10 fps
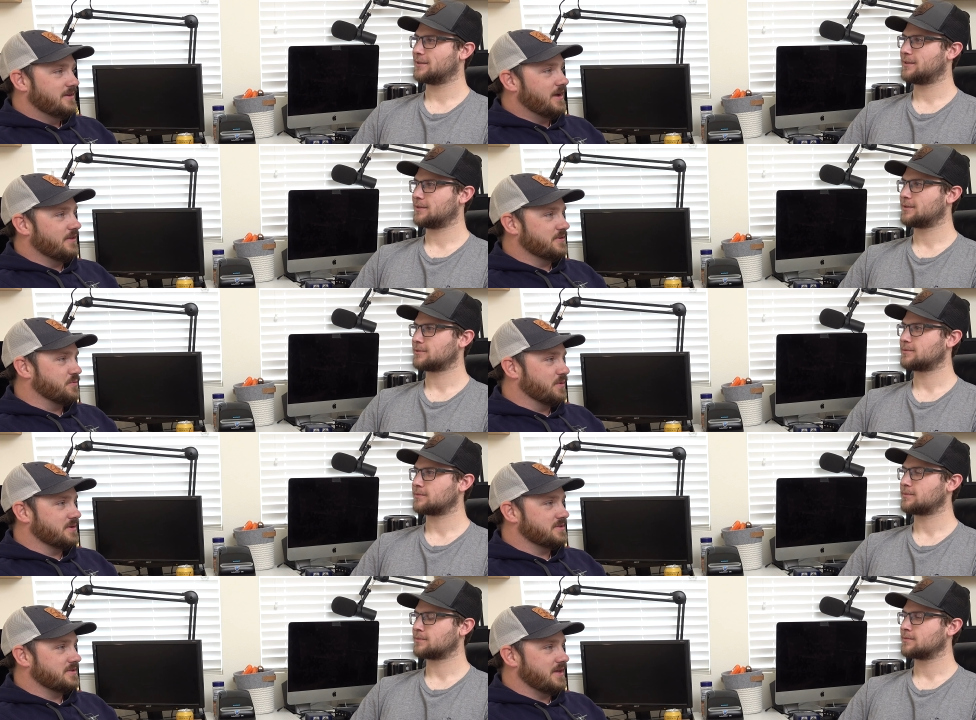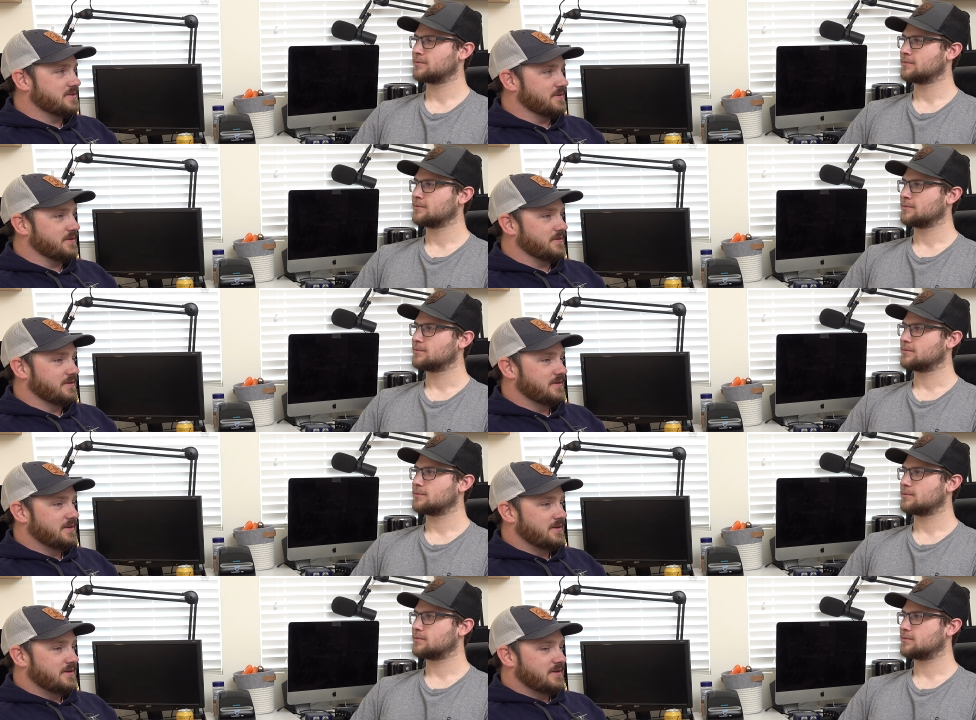Speaker 1: how this works. It takes a
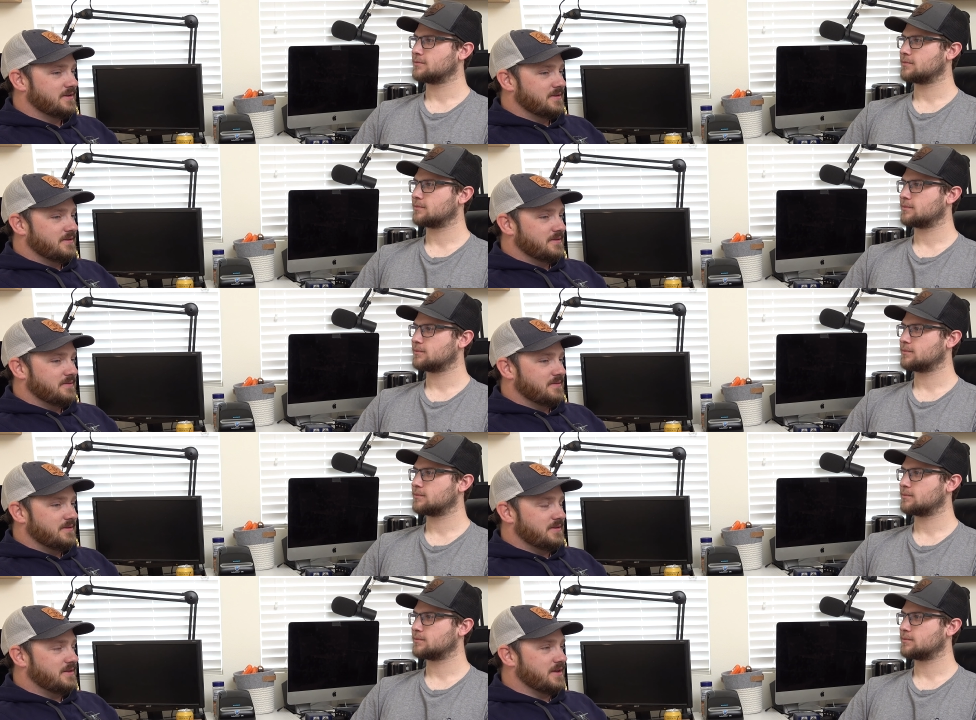it